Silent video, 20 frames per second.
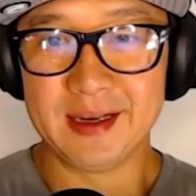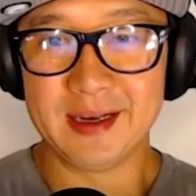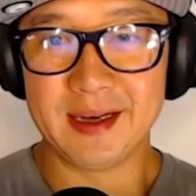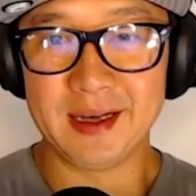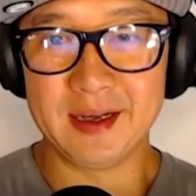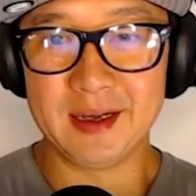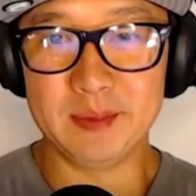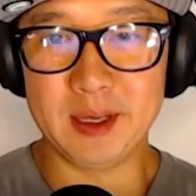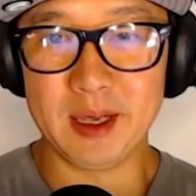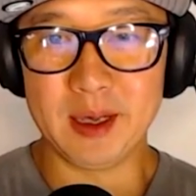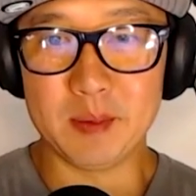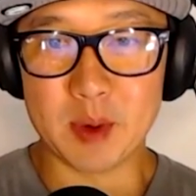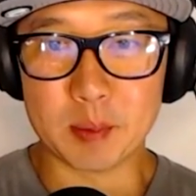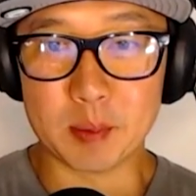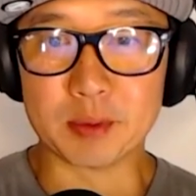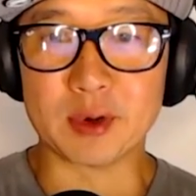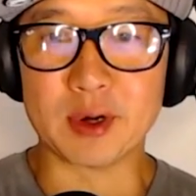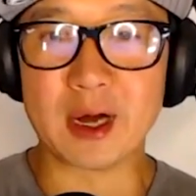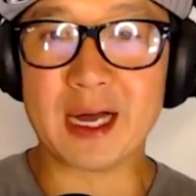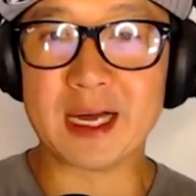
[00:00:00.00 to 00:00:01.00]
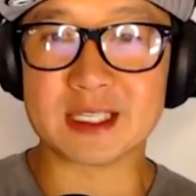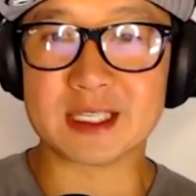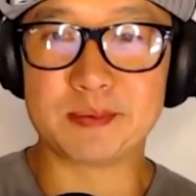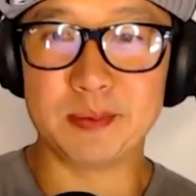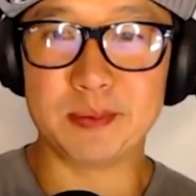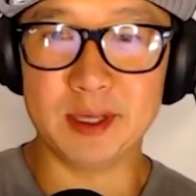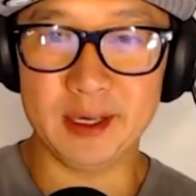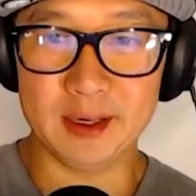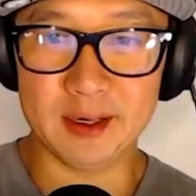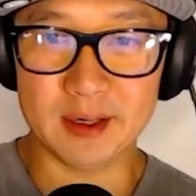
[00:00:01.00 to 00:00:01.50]
I am a, I'm a brass
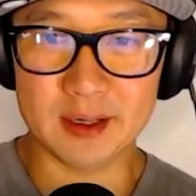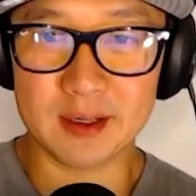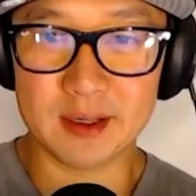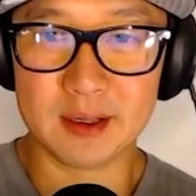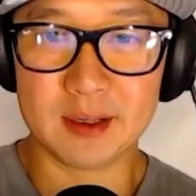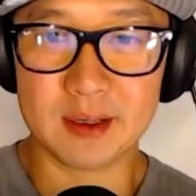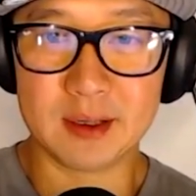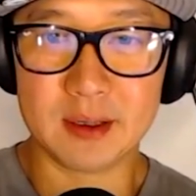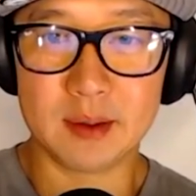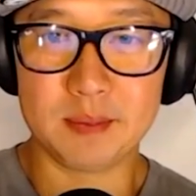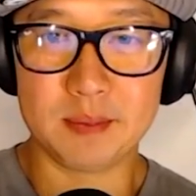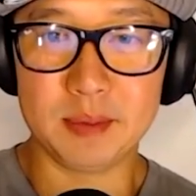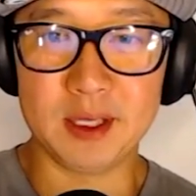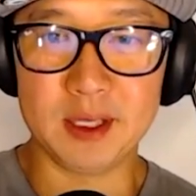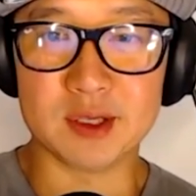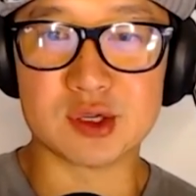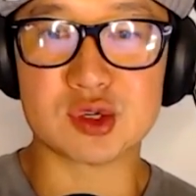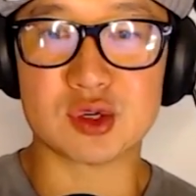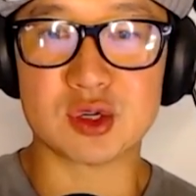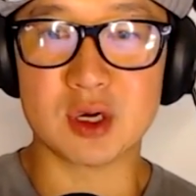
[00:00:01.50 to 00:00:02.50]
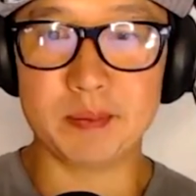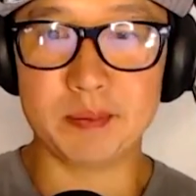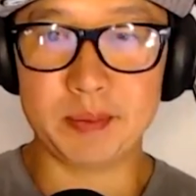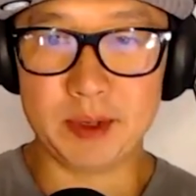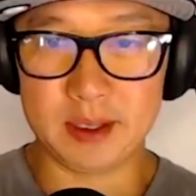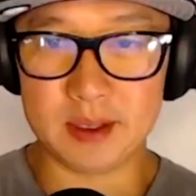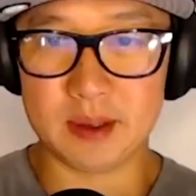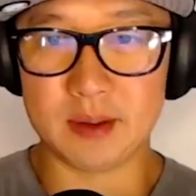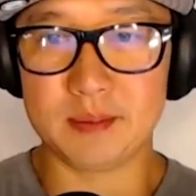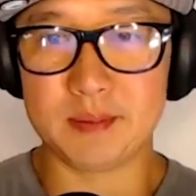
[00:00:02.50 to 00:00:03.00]
player. Awesome. Played the
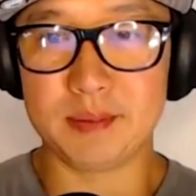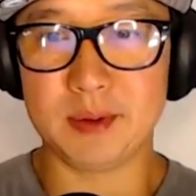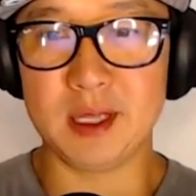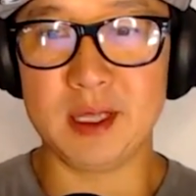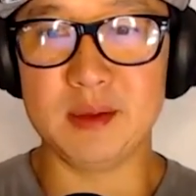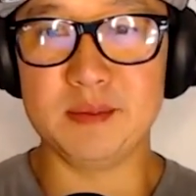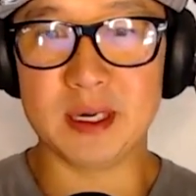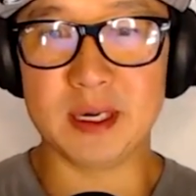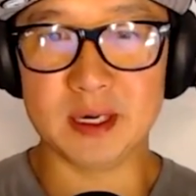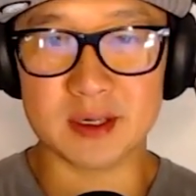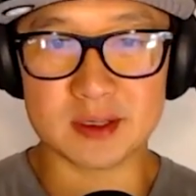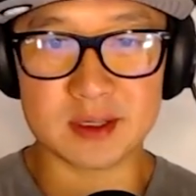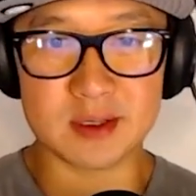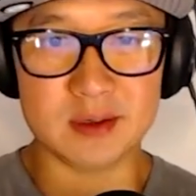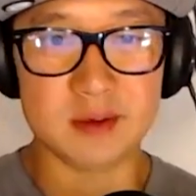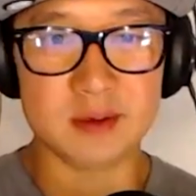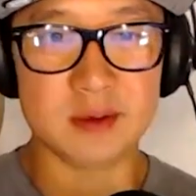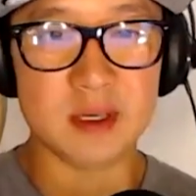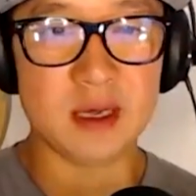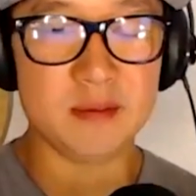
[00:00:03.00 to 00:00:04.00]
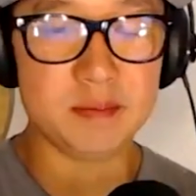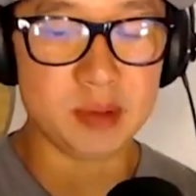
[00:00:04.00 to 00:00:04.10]
trumpet, played the baritone, I